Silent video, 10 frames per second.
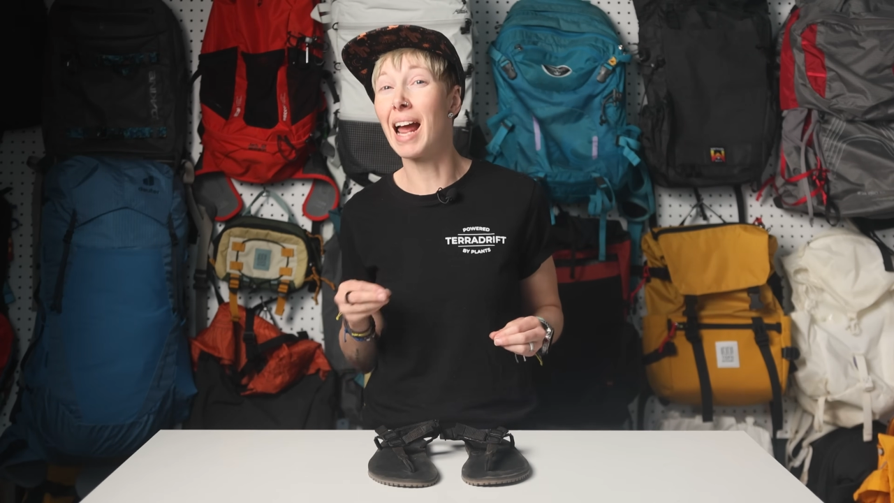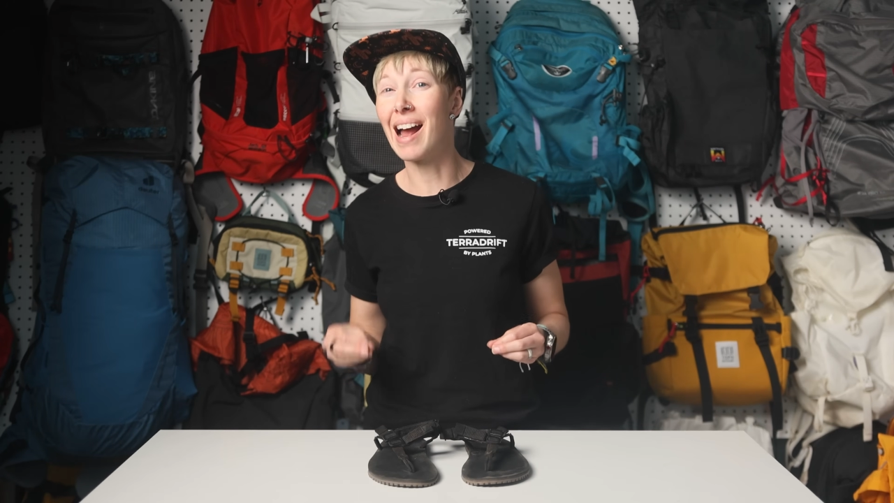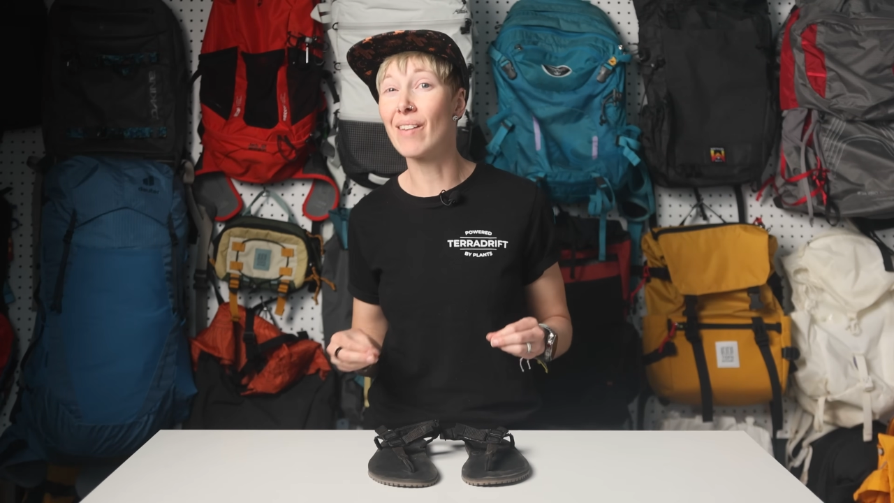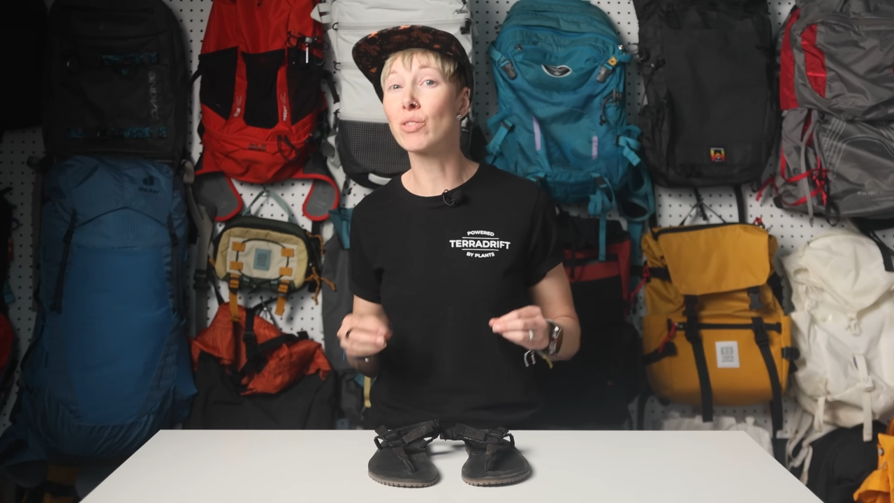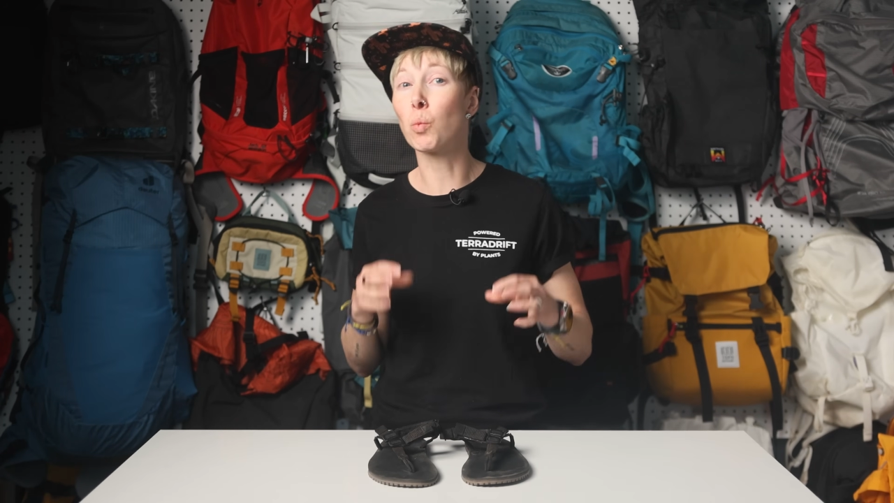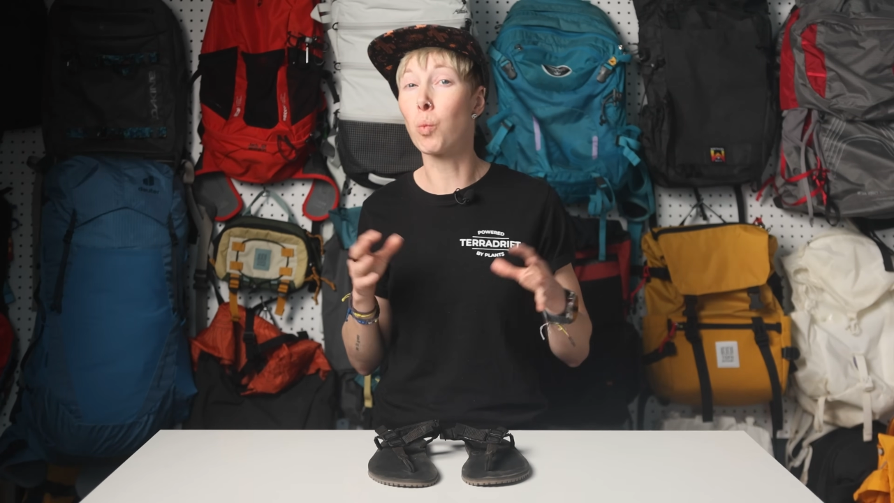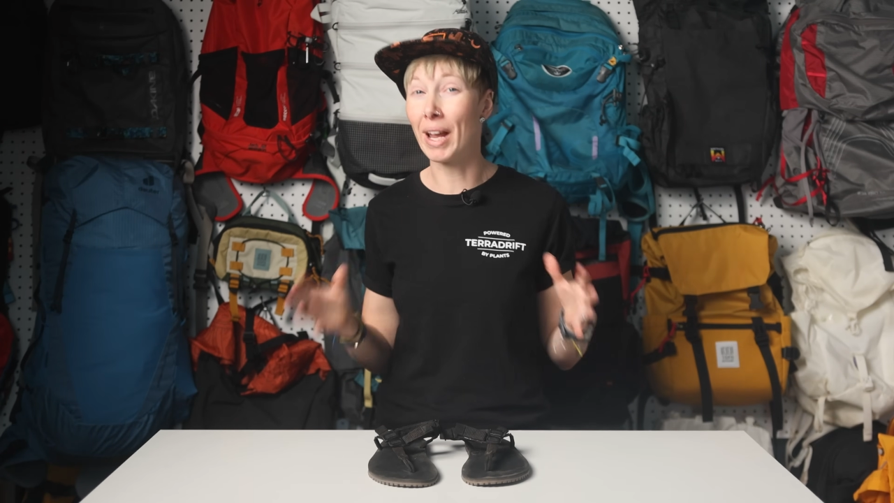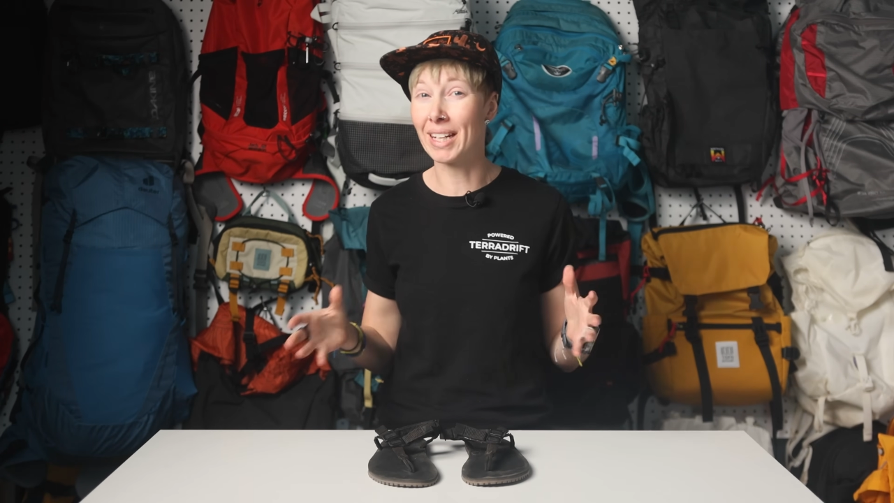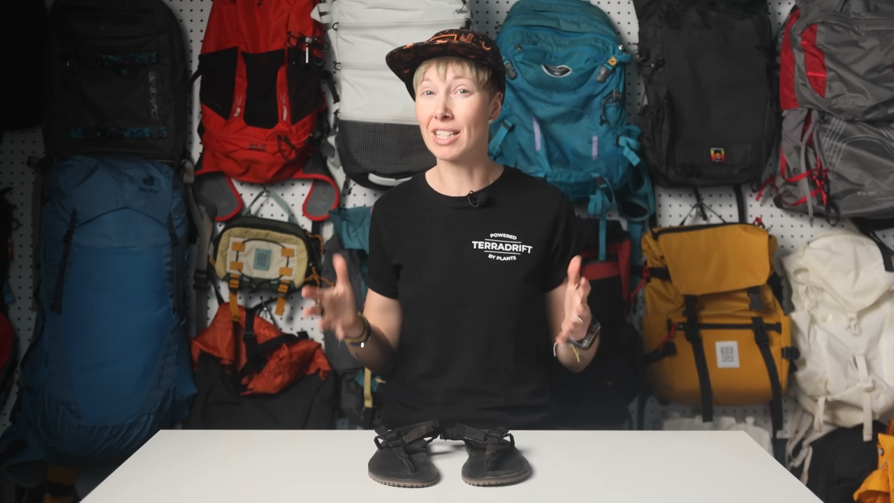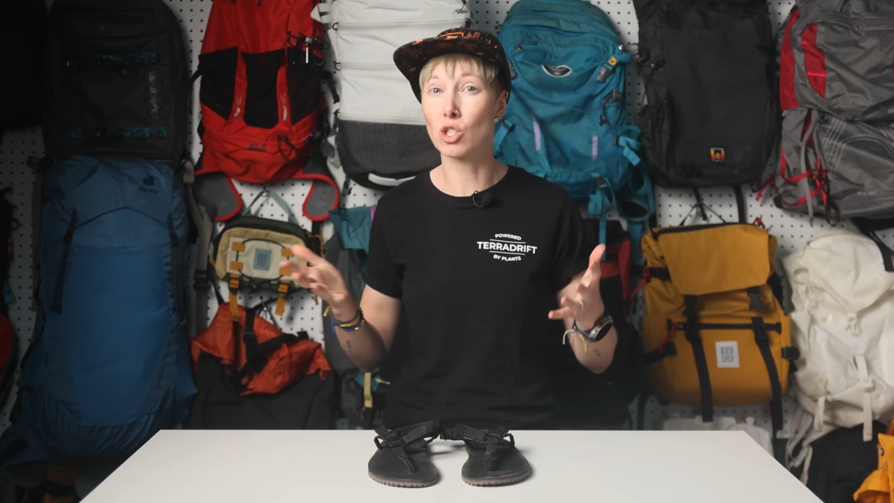have the
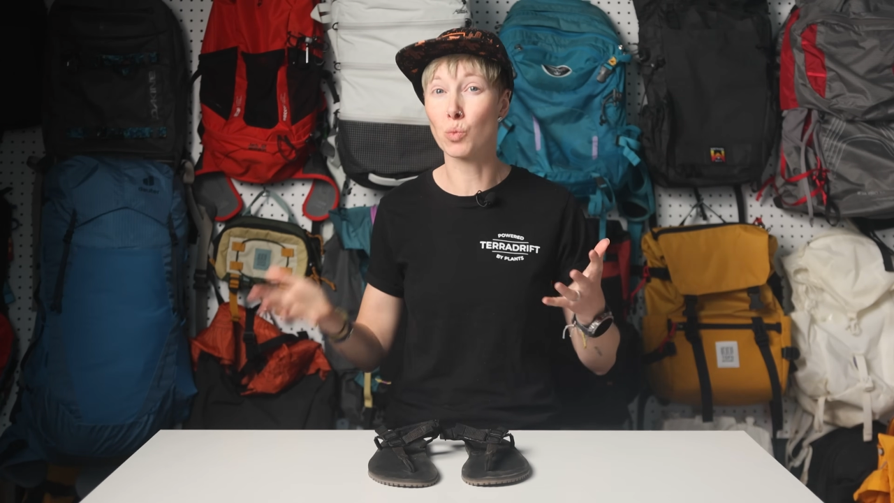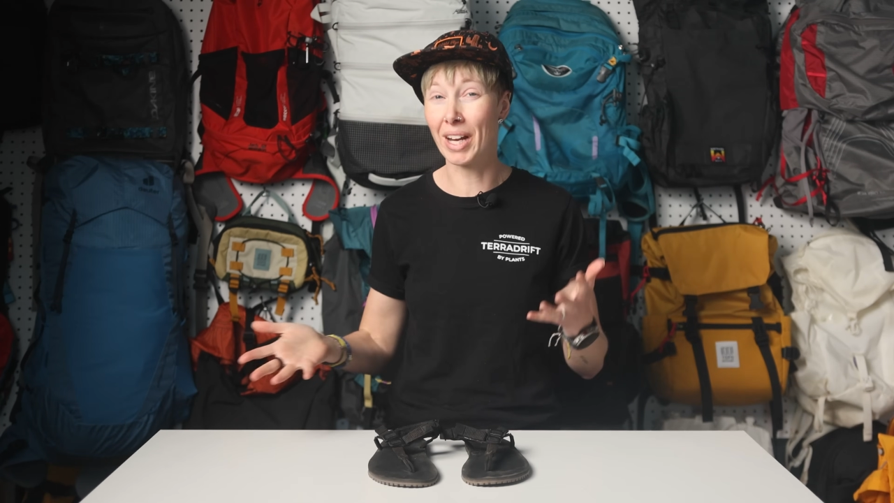widest